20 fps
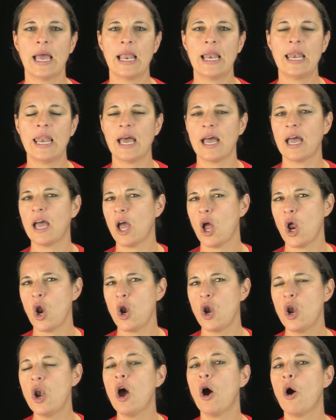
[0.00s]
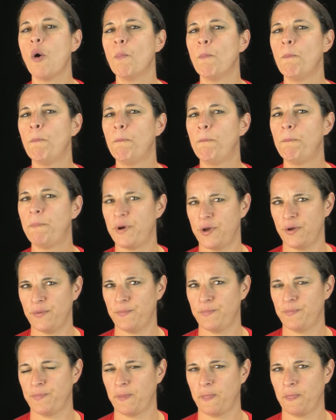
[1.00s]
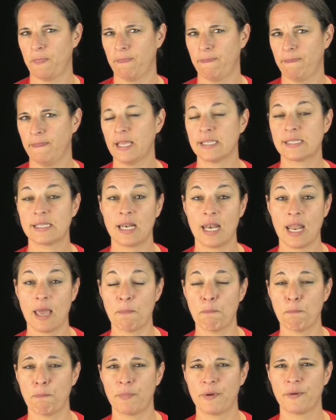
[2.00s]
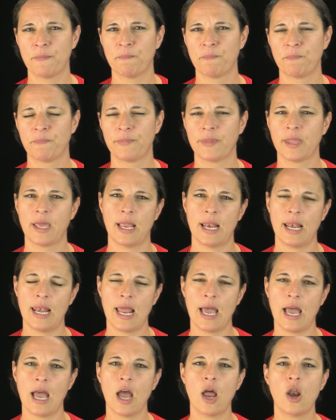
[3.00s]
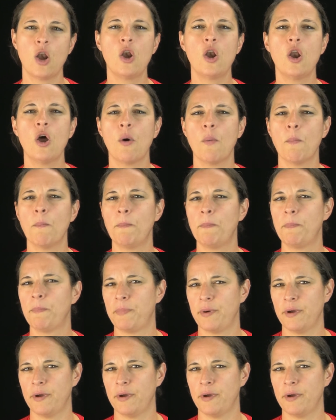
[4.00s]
La lampe, that's the lamp. La lampe.